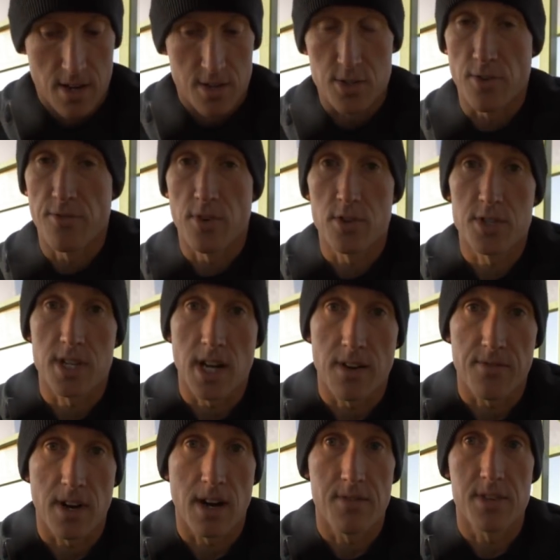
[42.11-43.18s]
So first
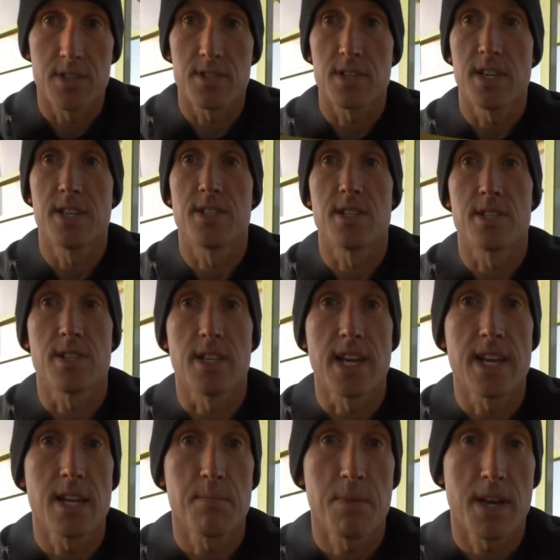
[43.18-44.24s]
off, obviously, is this
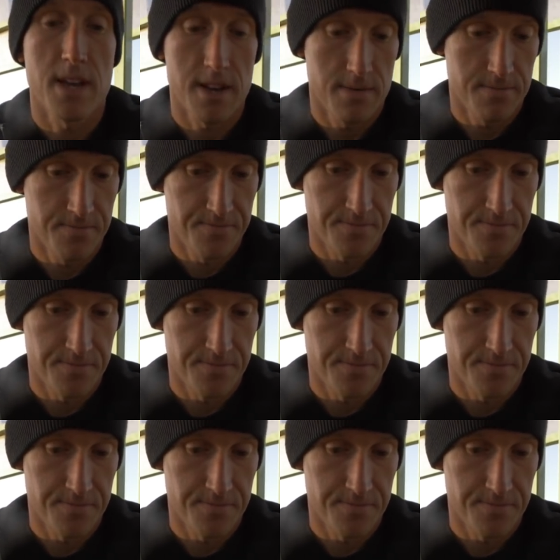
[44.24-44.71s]
landing pad.